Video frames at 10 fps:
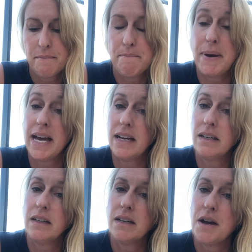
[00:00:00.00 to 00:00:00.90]

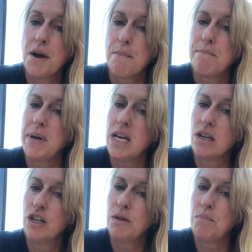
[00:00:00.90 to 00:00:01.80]
"Ben, be a
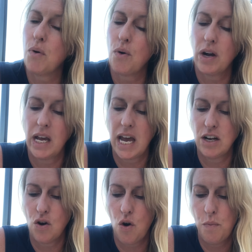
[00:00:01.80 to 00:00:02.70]
good boy
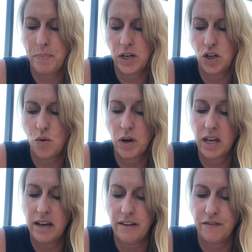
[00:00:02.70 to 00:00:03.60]
and open your
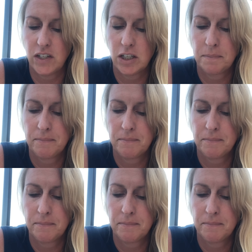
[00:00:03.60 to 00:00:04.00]
gift."